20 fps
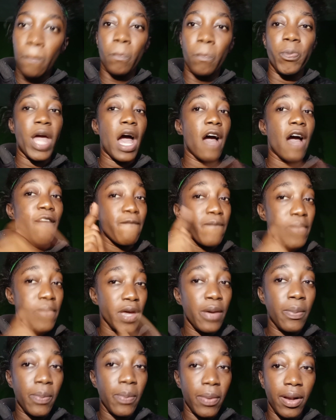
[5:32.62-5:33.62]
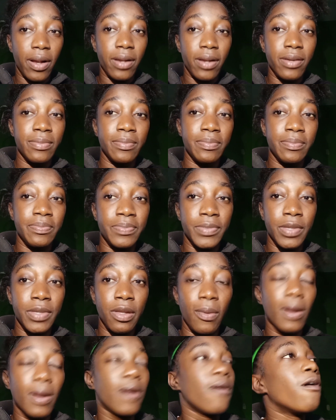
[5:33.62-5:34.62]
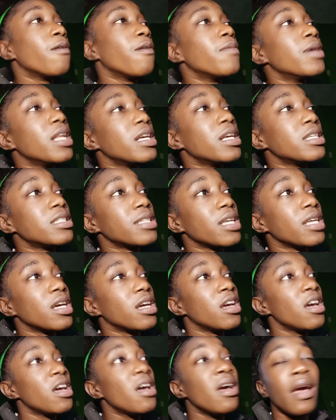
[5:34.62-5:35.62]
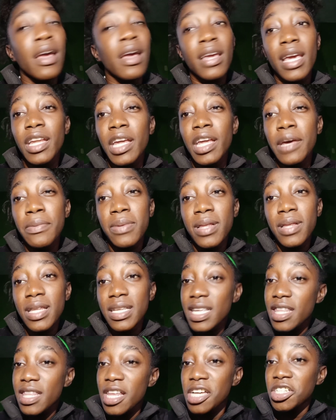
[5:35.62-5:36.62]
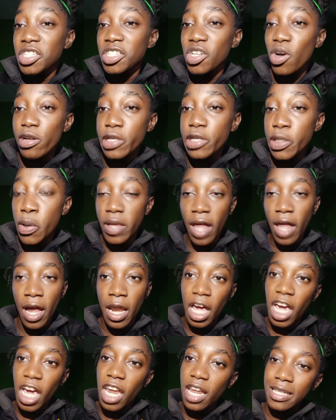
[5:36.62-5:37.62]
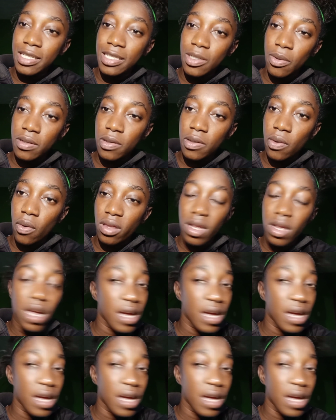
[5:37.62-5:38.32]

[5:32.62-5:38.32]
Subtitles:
You have people, they come and say, can I please get a shout out? And I get them shout out.